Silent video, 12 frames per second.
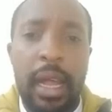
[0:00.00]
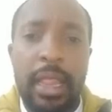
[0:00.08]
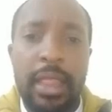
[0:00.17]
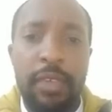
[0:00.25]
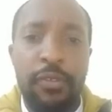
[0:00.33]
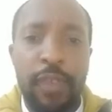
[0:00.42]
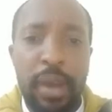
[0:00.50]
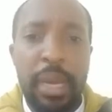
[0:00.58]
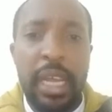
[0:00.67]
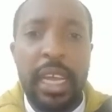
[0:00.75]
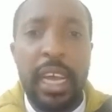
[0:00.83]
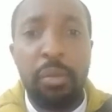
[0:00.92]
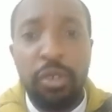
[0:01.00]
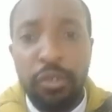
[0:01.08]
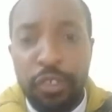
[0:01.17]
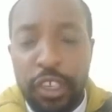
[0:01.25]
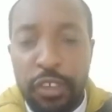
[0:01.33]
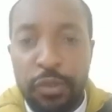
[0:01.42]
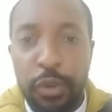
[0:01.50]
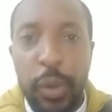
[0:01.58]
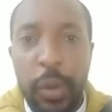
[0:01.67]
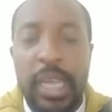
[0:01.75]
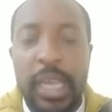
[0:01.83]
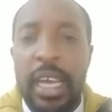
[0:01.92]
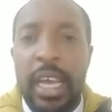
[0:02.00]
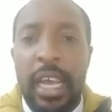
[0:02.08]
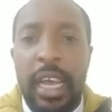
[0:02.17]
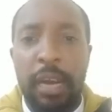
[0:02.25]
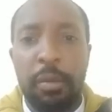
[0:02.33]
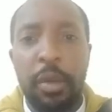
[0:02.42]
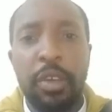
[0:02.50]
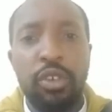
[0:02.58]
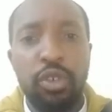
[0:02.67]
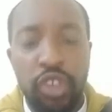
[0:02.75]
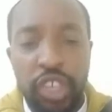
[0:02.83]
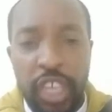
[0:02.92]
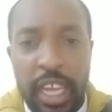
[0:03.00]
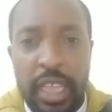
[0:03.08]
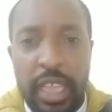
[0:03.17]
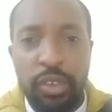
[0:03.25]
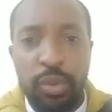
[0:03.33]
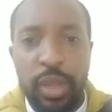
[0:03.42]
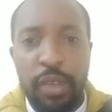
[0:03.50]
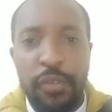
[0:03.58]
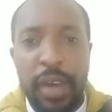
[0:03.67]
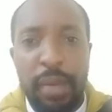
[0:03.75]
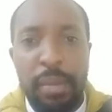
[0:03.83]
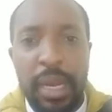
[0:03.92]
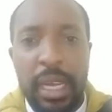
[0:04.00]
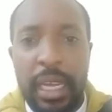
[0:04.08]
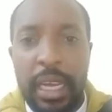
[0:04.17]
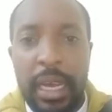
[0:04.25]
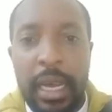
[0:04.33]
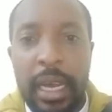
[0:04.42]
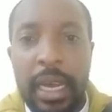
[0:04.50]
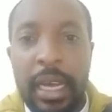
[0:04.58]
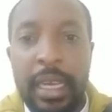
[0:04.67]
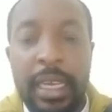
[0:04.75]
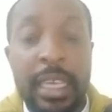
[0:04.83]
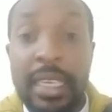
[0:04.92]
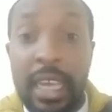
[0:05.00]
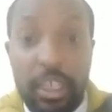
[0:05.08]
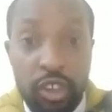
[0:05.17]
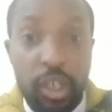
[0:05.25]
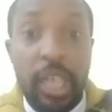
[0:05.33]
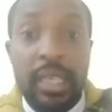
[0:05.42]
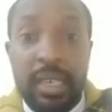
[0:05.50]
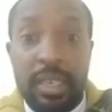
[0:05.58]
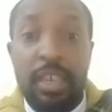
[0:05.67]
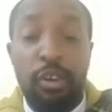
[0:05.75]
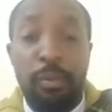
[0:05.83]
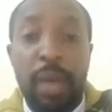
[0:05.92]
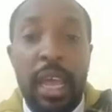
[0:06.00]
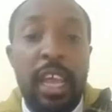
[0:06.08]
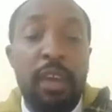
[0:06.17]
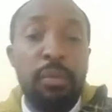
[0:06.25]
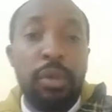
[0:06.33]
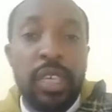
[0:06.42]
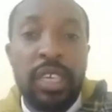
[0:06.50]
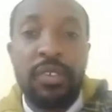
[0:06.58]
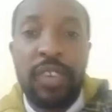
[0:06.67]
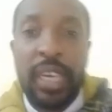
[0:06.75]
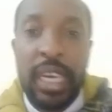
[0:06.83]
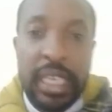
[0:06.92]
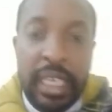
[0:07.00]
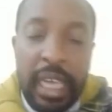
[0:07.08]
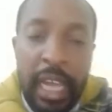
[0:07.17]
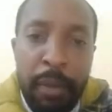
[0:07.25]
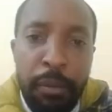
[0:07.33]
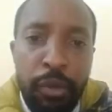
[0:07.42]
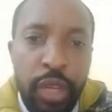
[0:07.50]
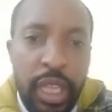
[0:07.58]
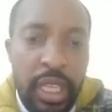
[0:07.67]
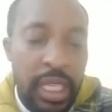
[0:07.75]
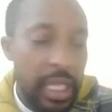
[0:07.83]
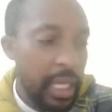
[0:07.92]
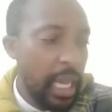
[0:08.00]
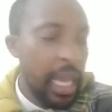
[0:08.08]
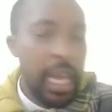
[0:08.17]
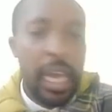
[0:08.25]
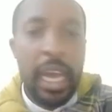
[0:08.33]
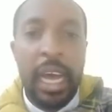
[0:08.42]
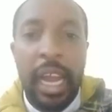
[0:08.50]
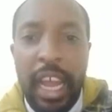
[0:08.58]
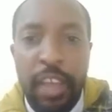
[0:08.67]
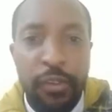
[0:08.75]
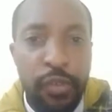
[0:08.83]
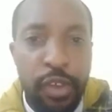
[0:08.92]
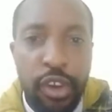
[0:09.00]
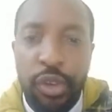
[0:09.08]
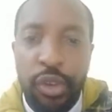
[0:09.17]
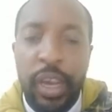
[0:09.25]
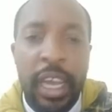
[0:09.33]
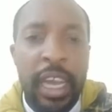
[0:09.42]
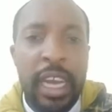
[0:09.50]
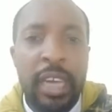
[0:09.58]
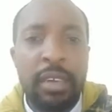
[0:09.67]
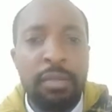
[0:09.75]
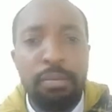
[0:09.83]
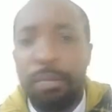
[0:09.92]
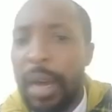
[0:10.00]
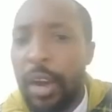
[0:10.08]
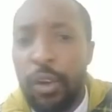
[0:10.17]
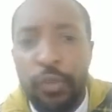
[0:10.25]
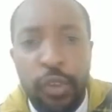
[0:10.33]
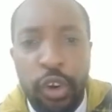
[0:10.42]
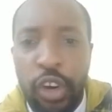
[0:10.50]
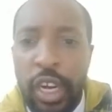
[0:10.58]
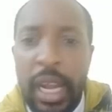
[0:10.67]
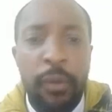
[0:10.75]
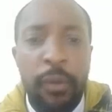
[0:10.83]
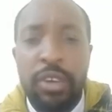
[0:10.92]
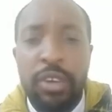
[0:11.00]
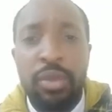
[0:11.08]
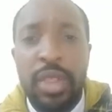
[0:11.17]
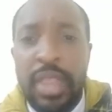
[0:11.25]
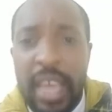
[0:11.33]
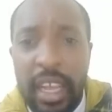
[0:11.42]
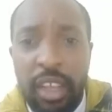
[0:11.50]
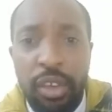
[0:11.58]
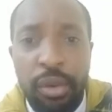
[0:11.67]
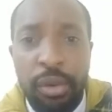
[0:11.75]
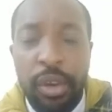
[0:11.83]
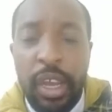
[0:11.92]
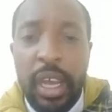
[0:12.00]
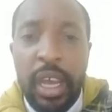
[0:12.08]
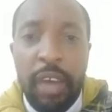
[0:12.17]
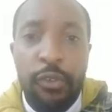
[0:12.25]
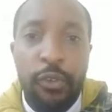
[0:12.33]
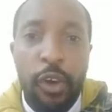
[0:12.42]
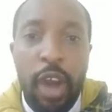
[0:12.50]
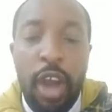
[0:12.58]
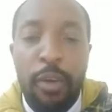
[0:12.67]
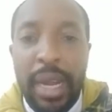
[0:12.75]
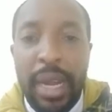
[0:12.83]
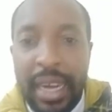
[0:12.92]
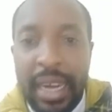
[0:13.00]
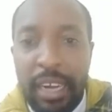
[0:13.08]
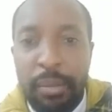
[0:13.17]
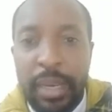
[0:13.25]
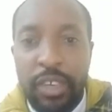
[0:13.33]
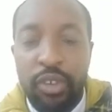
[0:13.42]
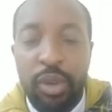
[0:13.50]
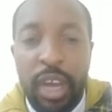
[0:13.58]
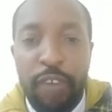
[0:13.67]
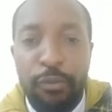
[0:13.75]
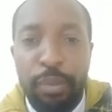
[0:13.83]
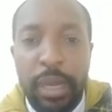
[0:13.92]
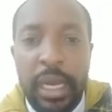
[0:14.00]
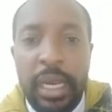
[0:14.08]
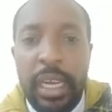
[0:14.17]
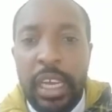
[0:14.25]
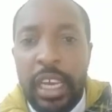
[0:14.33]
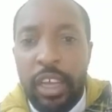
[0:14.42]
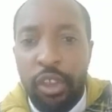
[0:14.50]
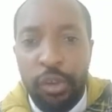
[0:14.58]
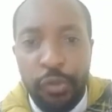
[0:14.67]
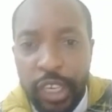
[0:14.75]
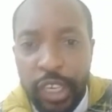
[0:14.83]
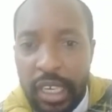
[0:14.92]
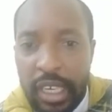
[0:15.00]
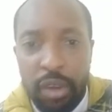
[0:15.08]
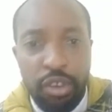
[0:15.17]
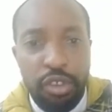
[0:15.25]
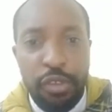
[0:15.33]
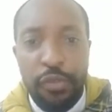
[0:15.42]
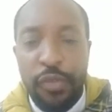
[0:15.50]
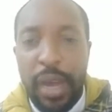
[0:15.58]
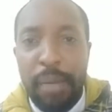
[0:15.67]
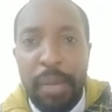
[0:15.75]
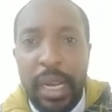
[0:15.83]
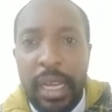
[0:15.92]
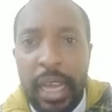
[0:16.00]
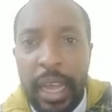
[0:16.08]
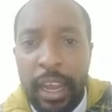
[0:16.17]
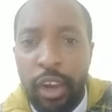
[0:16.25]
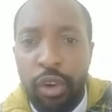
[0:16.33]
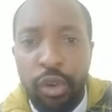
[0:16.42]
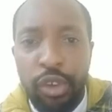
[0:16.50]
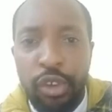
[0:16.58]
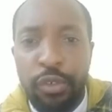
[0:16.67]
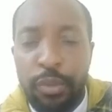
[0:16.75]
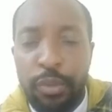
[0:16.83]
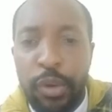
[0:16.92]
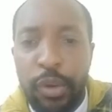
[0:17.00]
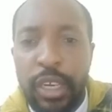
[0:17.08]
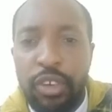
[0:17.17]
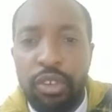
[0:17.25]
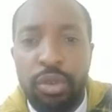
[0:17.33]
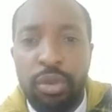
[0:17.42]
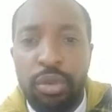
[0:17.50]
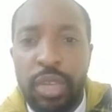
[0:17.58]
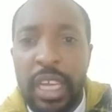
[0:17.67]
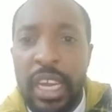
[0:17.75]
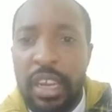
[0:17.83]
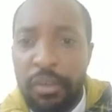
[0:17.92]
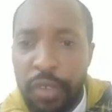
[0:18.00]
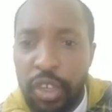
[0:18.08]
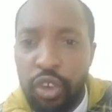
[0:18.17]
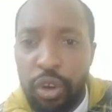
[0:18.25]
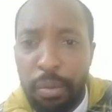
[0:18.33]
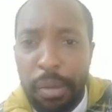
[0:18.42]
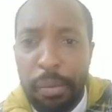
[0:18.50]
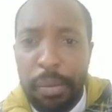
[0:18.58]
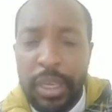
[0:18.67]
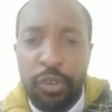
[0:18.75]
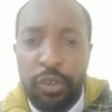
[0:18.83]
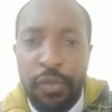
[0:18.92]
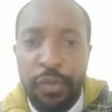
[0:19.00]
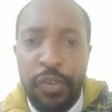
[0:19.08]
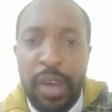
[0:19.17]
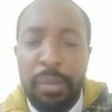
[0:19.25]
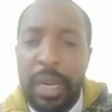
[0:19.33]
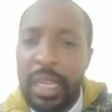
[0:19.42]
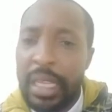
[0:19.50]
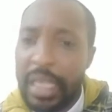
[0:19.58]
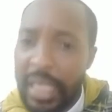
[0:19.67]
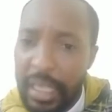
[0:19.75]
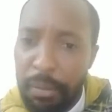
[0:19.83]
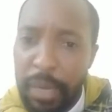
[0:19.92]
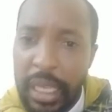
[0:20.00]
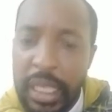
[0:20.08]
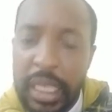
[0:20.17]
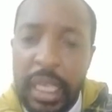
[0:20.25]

the family can move this forward, and I'm going to share this with the family. He's actually still on my inbox even as I am doing this live video. And man of God, I want to thank you for how magnanimous you have been. You've reached out to the family. I know you've spoken to the individual members of the family, the siblings